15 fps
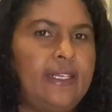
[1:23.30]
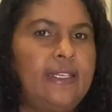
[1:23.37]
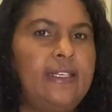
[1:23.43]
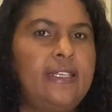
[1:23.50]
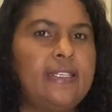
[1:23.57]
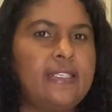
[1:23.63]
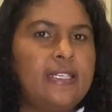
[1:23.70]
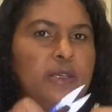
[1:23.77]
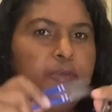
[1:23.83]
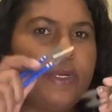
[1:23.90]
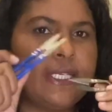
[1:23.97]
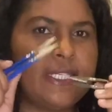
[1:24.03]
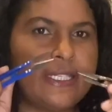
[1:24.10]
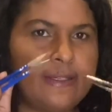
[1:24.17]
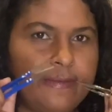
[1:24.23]
These
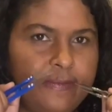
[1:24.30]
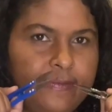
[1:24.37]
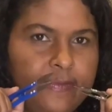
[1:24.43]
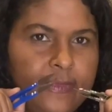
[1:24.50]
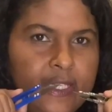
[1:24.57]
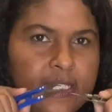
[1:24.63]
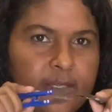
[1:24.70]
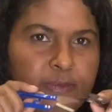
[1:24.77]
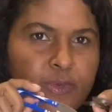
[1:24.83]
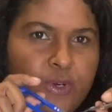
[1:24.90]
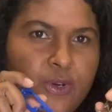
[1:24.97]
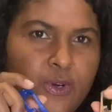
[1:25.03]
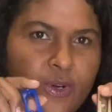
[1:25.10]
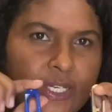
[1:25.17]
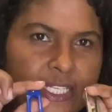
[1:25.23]
nippers, the
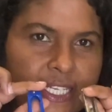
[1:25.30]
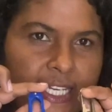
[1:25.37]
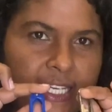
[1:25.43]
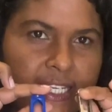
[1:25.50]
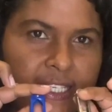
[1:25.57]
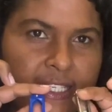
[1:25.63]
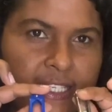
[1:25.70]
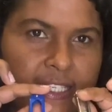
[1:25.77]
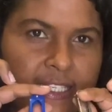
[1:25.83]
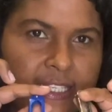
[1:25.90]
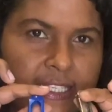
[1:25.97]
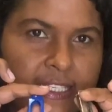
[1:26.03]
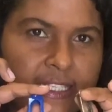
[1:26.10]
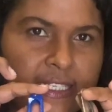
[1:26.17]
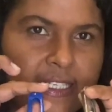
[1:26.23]
small tiny
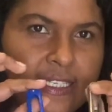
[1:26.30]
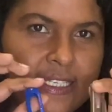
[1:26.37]
scissors.